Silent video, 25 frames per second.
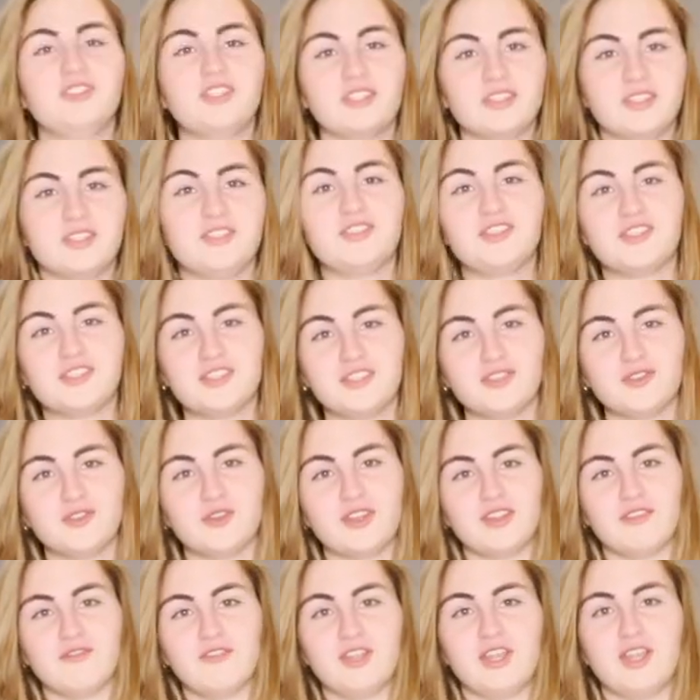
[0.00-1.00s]
Just
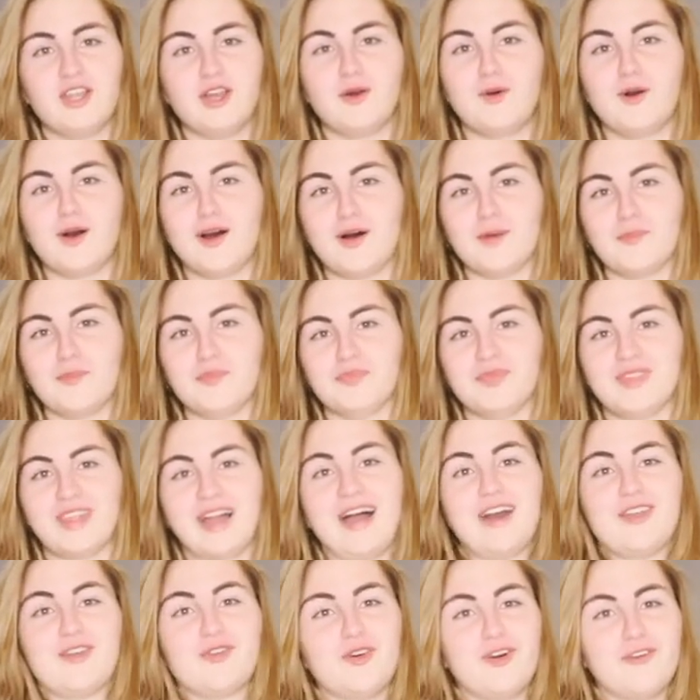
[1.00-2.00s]
enjoy the video.
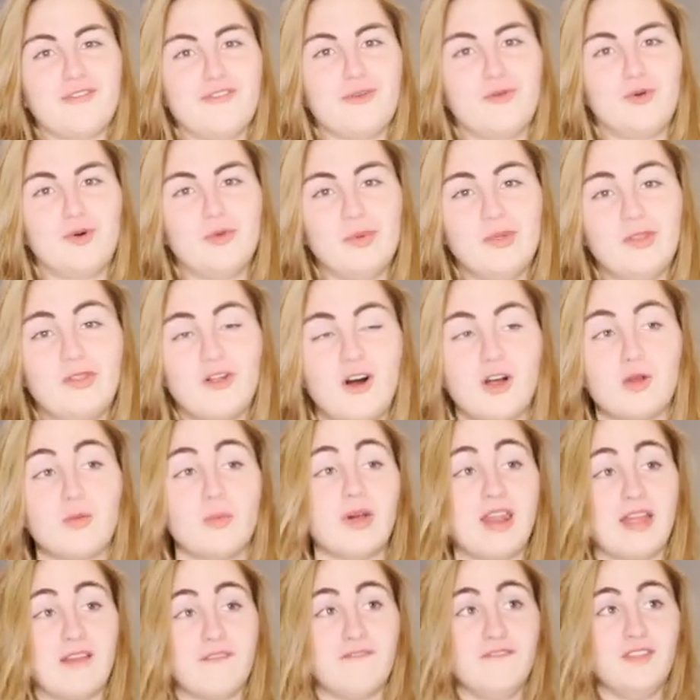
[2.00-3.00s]
I don't know if it will be long,
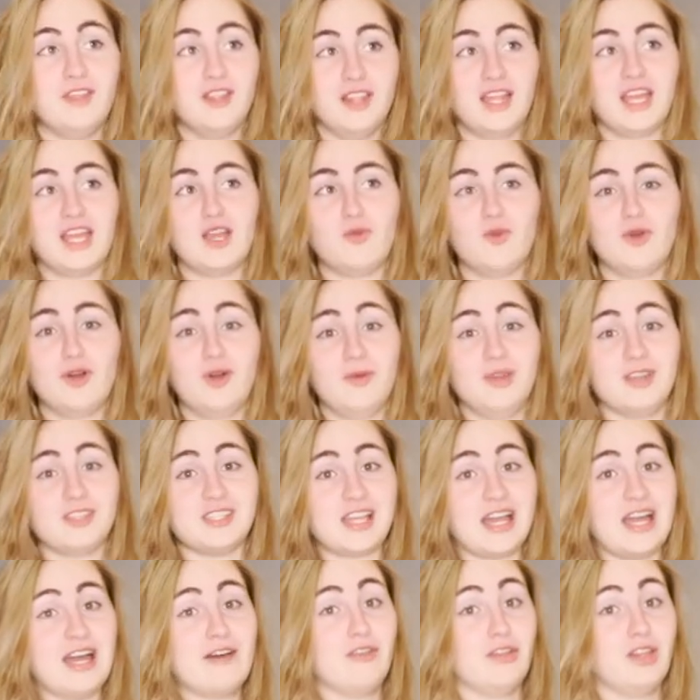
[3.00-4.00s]
but I feel like it will because
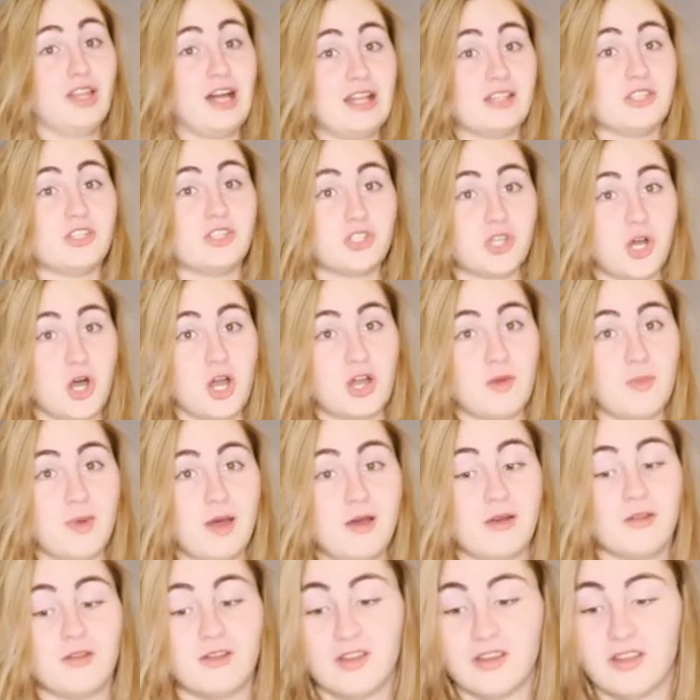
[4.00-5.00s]
I have a lot to talk
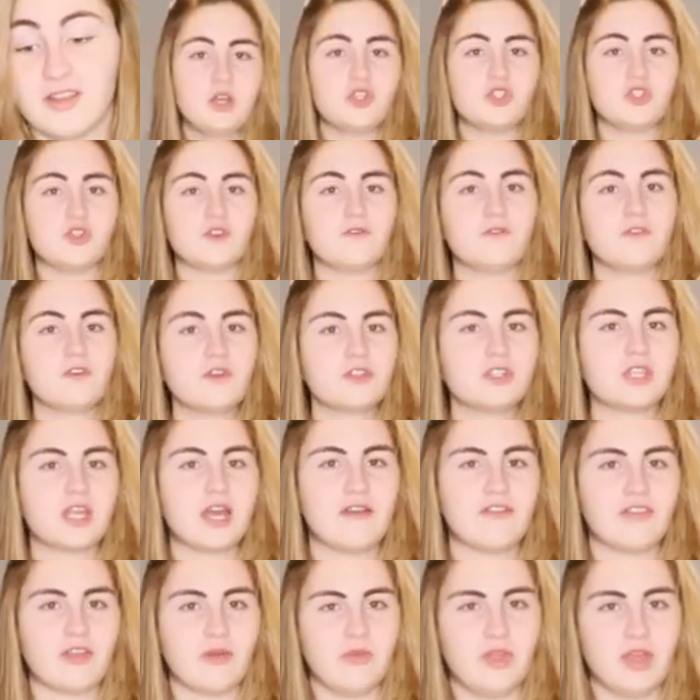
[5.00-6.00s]
about. So first I
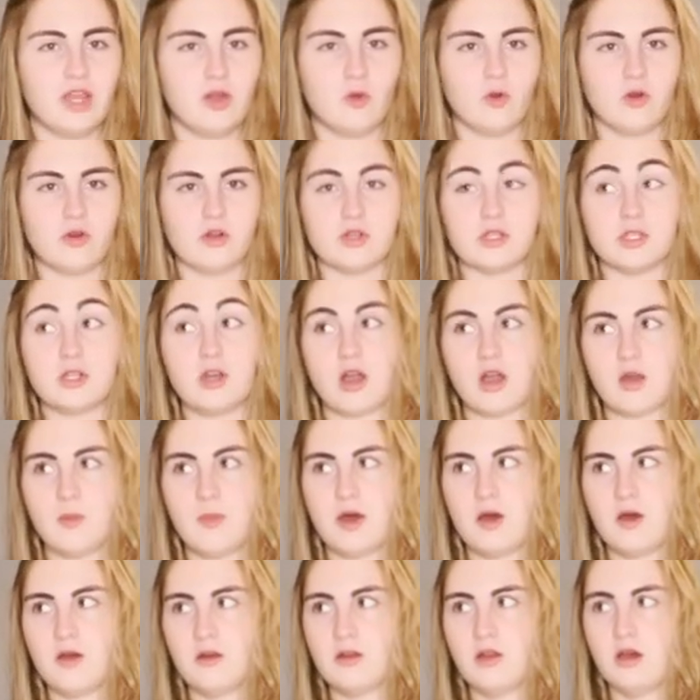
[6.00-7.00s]
have something in order to talk
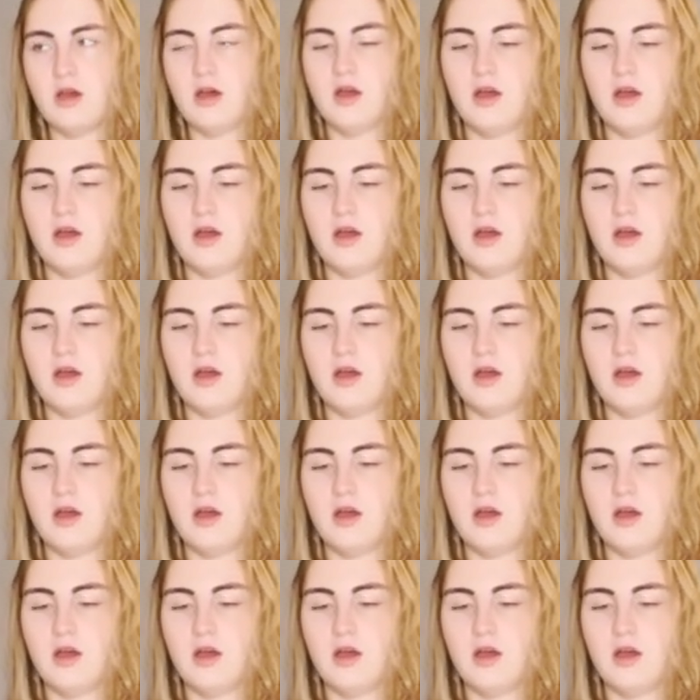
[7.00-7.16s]
about.